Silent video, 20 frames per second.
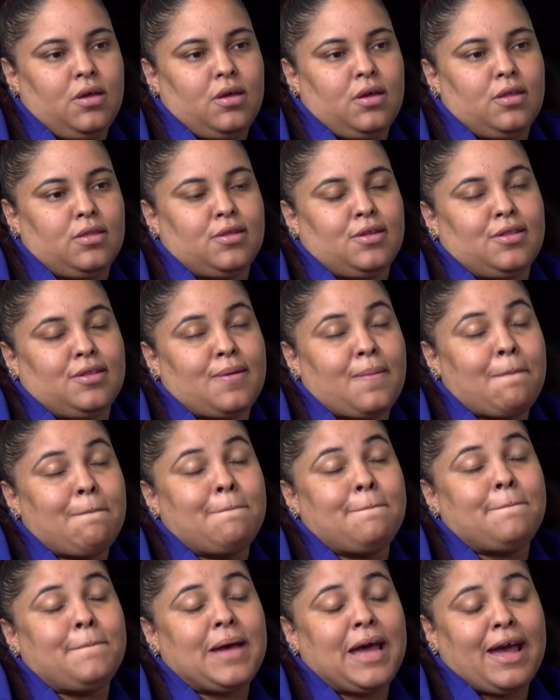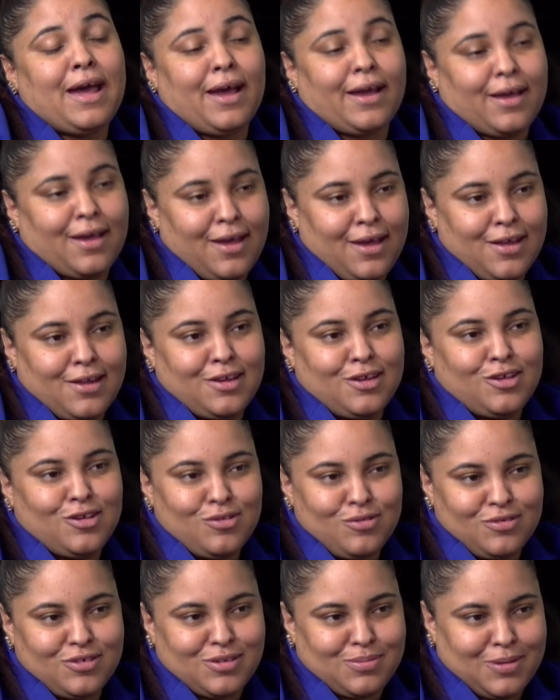And then the back
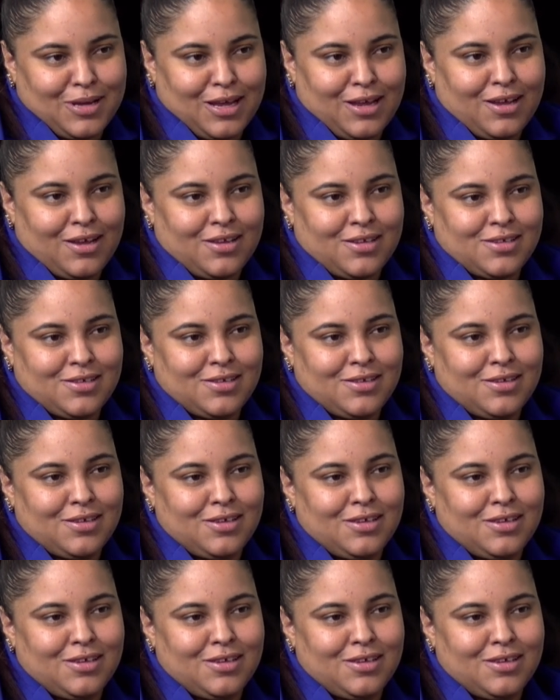ADU space